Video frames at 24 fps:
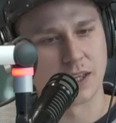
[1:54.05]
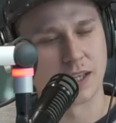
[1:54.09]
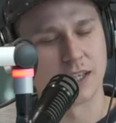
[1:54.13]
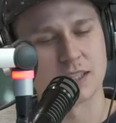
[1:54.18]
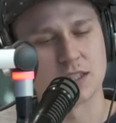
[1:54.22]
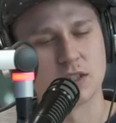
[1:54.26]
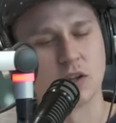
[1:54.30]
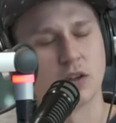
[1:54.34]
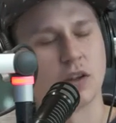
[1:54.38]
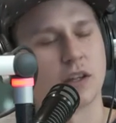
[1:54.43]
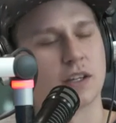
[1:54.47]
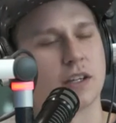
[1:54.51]
It's
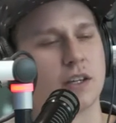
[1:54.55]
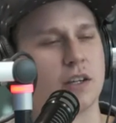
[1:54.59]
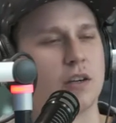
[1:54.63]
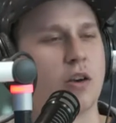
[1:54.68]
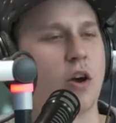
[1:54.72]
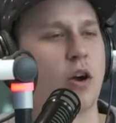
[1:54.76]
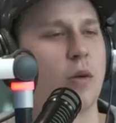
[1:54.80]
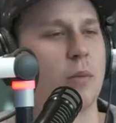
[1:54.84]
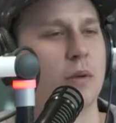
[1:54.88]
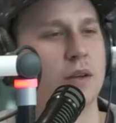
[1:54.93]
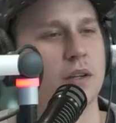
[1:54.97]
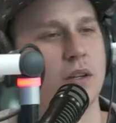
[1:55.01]
not like a
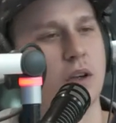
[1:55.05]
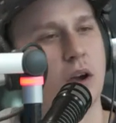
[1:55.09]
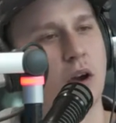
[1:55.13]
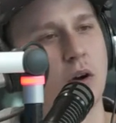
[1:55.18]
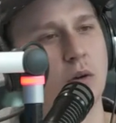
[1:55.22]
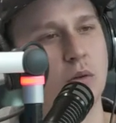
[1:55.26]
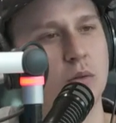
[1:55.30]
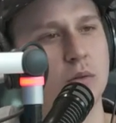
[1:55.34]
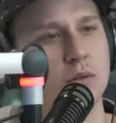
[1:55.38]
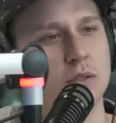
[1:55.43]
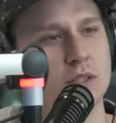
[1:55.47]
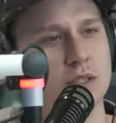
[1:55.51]
common
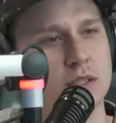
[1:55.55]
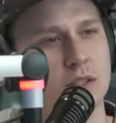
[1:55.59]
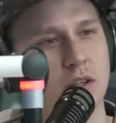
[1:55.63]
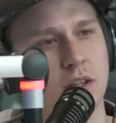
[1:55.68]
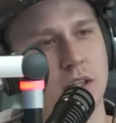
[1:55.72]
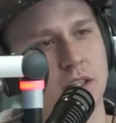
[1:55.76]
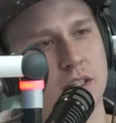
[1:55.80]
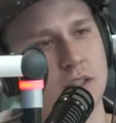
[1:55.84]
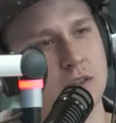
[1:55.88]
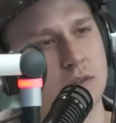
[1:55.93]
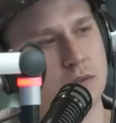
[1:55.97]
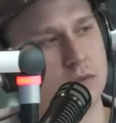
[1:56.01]
cold. It's not
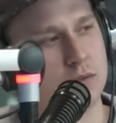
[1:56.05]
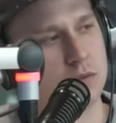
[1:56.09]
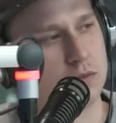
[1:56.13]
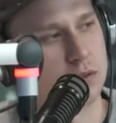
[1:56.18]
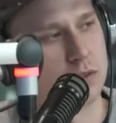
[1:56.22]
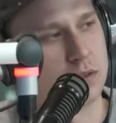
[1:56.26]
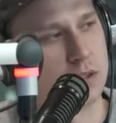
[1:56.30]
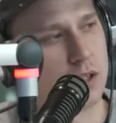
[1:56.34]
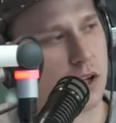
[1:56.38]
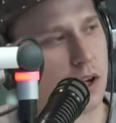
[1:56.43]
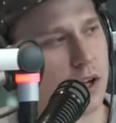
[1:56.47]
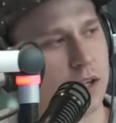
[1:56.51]
like you're
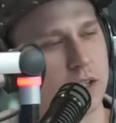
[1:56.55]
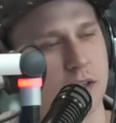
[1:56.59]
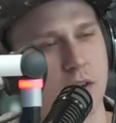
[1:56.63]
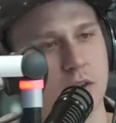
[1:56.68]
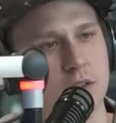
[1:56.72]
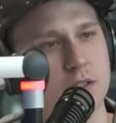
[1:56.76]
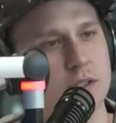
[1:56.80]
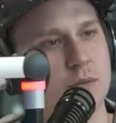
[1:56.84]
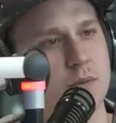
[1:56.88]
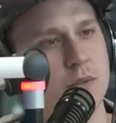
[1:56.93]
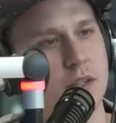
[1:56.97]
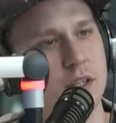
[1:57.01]

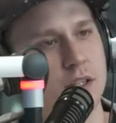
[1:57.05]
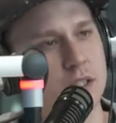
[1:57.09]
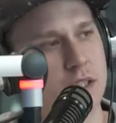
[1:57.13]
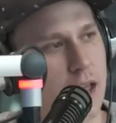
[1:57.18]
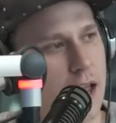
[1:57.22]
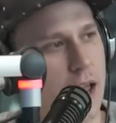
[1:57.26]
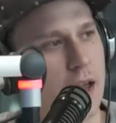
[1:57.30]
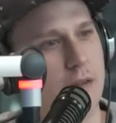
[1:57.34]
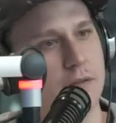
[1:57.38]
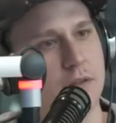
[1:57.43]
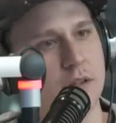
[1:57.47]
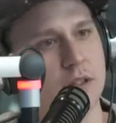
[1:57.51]
diagnosed with it, you
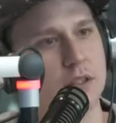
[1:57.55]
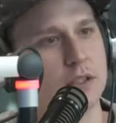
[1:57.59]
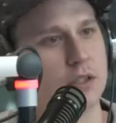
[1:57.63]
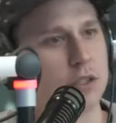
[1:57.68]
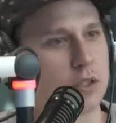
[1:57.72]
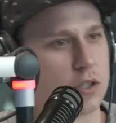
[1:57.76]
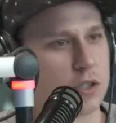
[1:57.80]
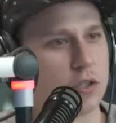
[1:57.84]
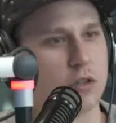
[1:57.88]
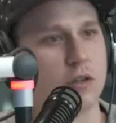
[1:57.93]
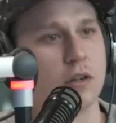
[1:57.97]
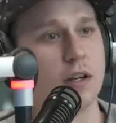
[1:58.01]
have it, you
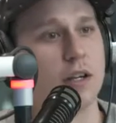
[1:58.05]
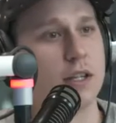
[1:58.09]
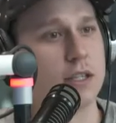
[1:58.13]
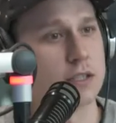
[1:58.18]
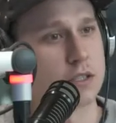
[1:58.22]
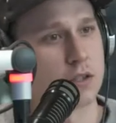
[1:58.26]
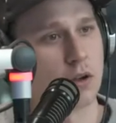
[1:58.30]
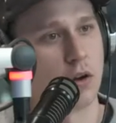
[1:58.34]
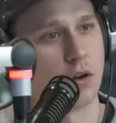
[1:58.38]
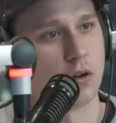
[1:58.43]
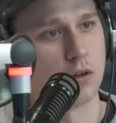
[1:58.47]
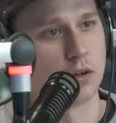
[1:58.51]
cure it, it's
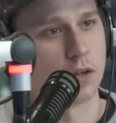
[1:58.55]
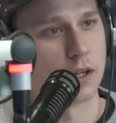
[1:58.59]
gone.